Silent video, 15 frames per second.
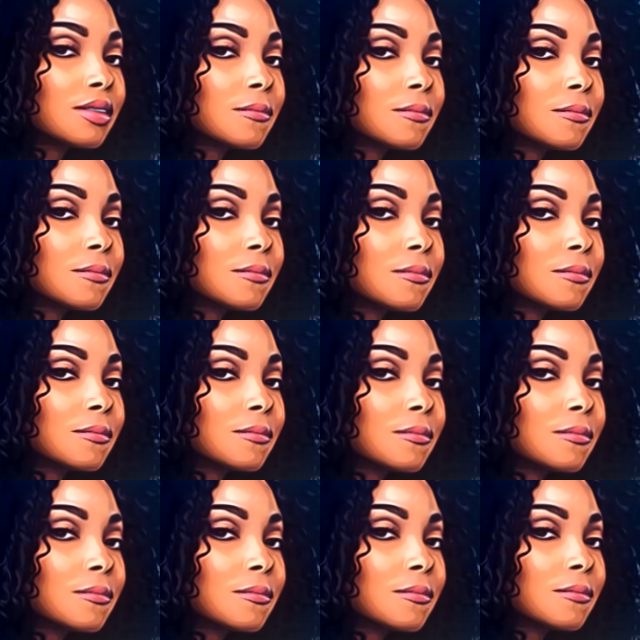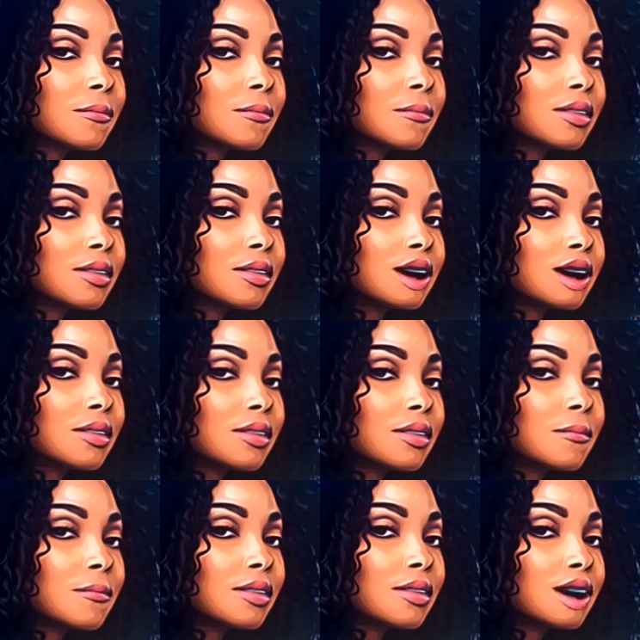from now and realize that what you're
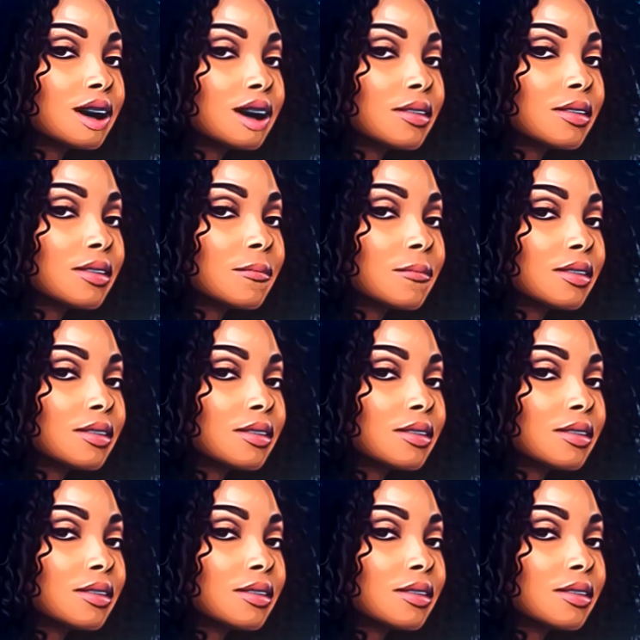feeling now